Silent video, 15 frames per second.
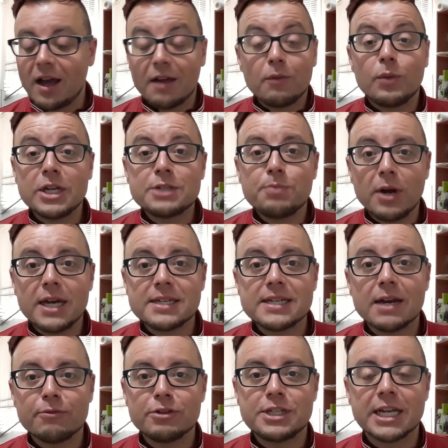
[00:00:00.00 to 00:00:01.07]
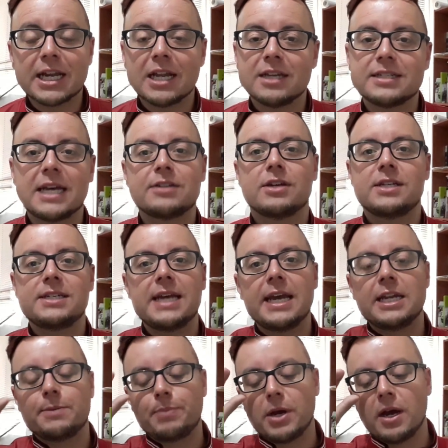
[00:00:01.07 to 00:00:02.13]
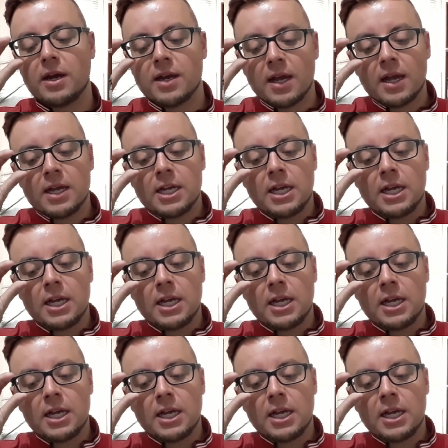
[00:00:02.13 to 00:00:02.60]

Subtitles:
which might sound ridiculous, as I said, but